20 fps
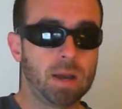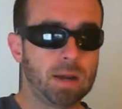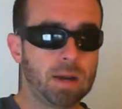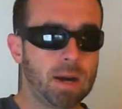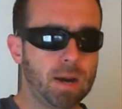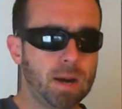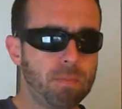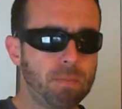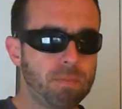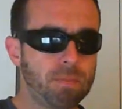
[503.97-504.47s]

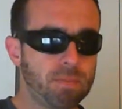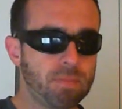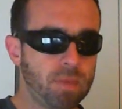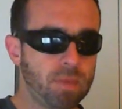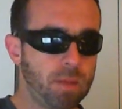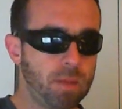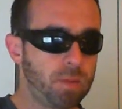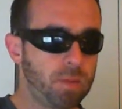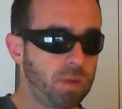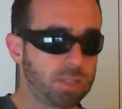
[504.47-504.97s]
I
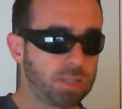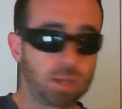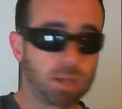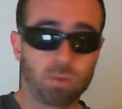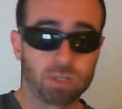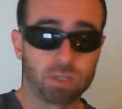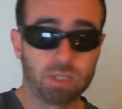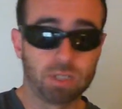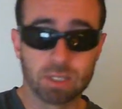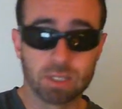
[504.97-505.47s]
remember I started
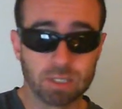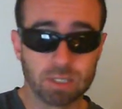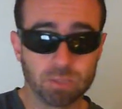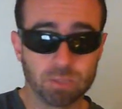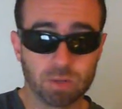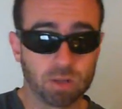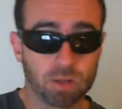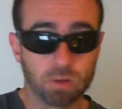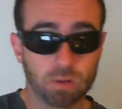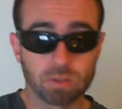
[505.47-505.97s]
watching season
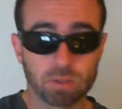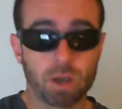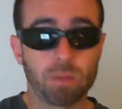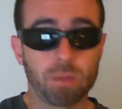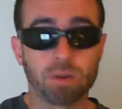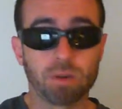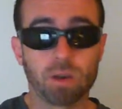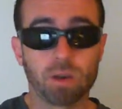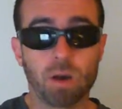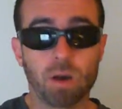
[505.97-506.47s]
1 a long
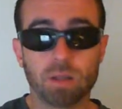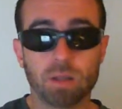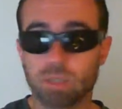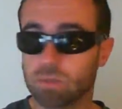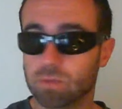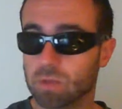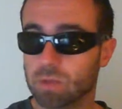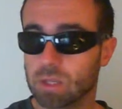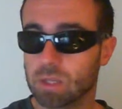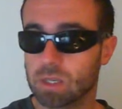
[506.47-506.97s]
time ago. I
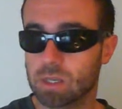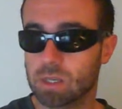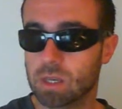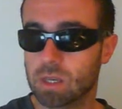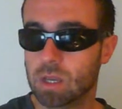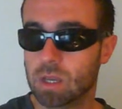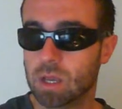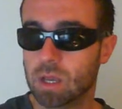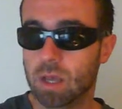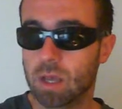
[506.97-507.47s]
didn't really
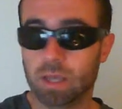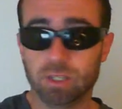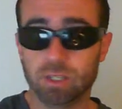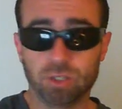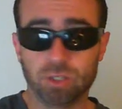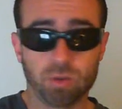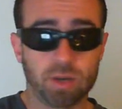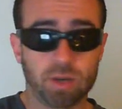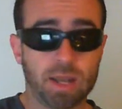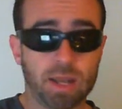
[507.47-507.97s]

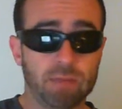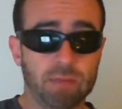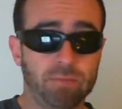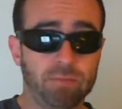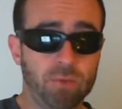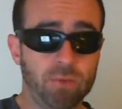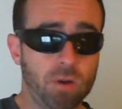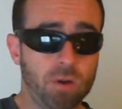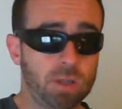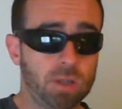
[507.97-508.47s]
enjoy it
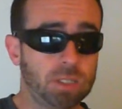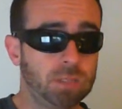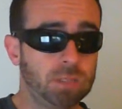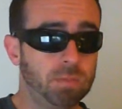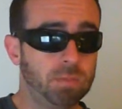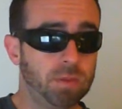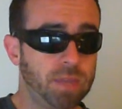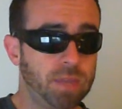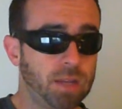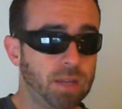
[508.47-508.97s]
at
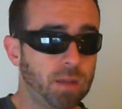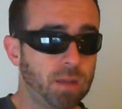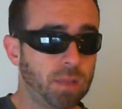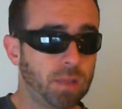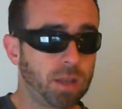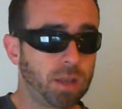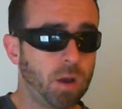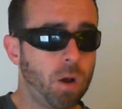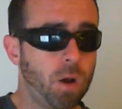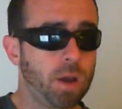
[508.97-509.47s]
first, but then I'm
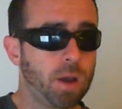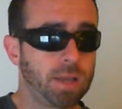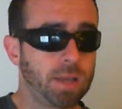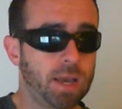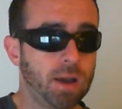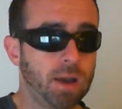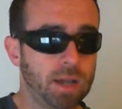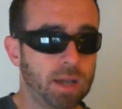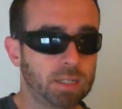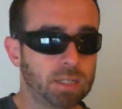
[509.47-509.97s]
like, oh, okay,
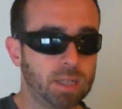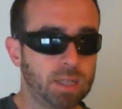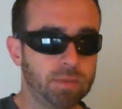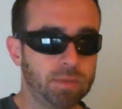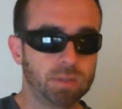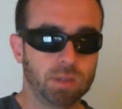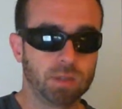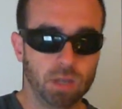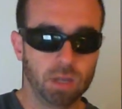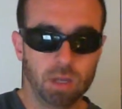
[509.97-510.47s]
I actually
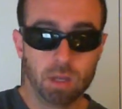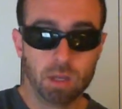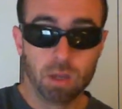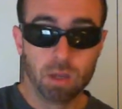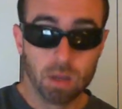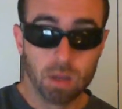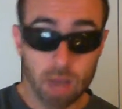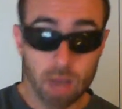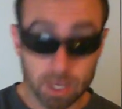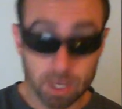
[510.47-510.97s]
have
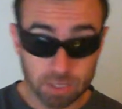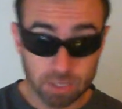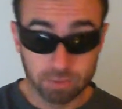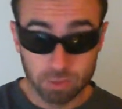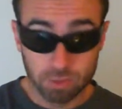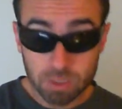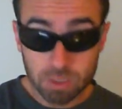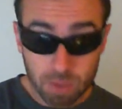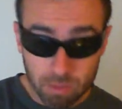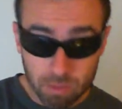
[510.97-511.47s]

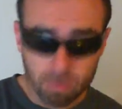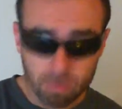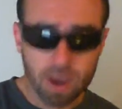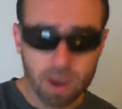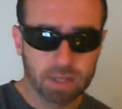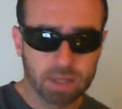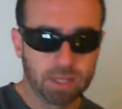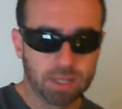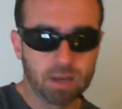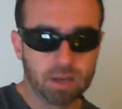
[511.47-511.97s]
to use my
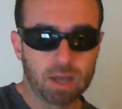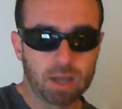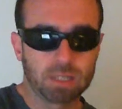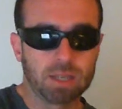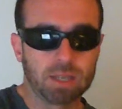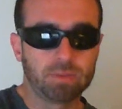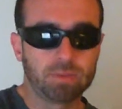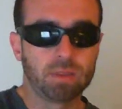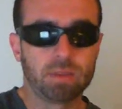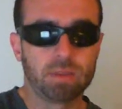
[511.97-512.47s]
brain here. I
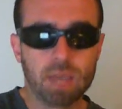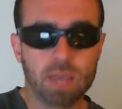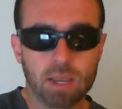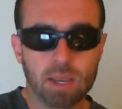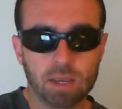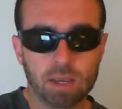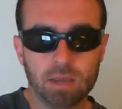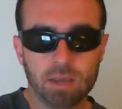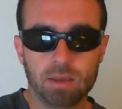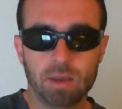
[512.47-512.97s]
actually have to
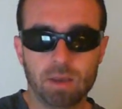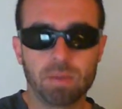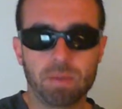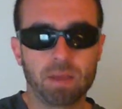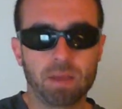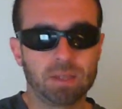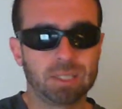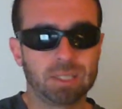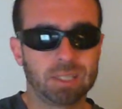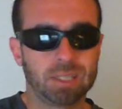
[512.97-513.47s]
think
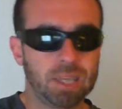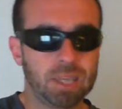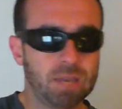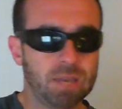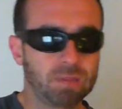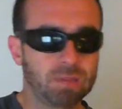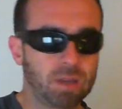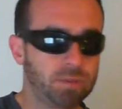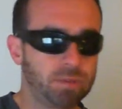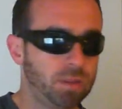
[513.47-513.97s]
about these
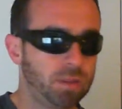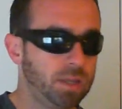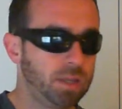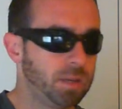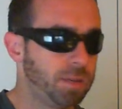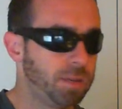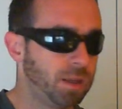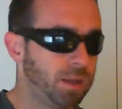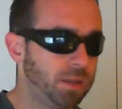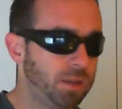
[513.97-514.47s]
themes. I have to think
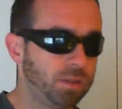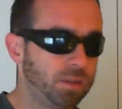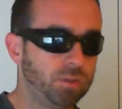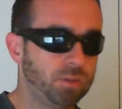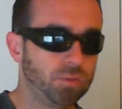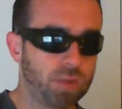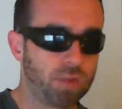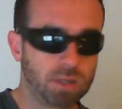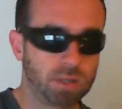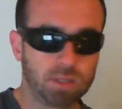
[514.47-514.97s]
about like the
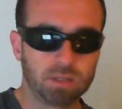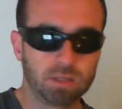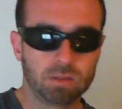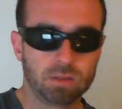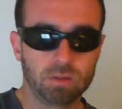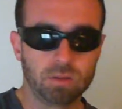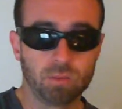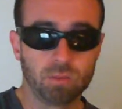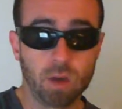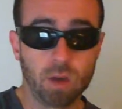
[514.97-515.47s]

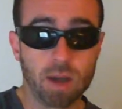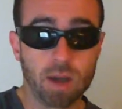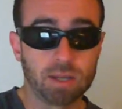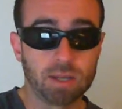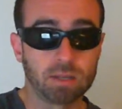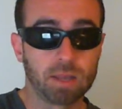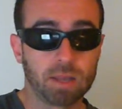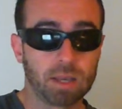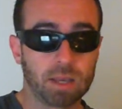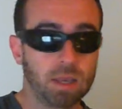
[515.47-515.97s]
directing, the
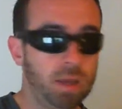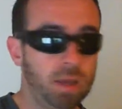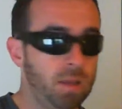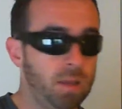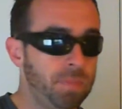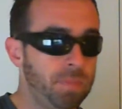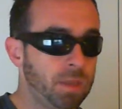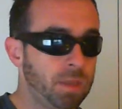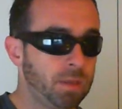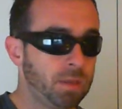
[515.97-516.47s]
writing, like
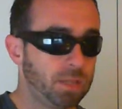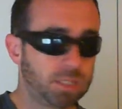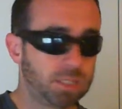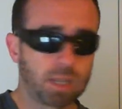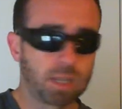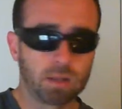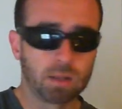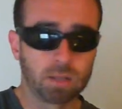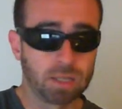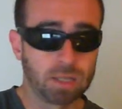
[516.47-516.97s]
the
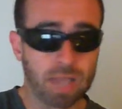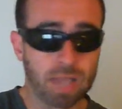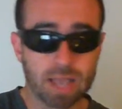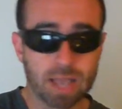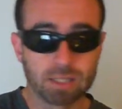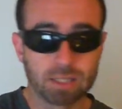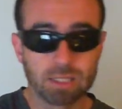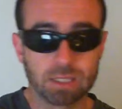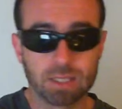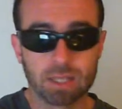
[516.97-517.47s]
subtle
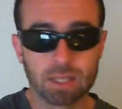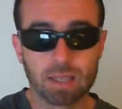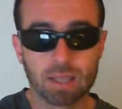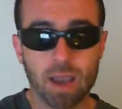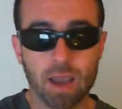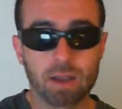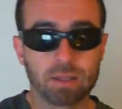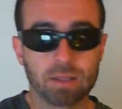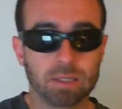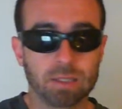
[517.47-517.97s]
glances that
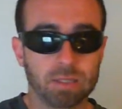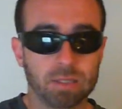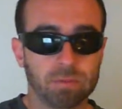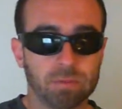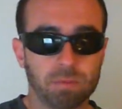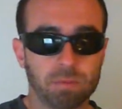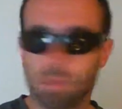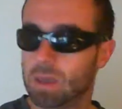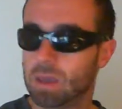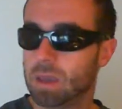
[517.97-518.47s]
characters give them.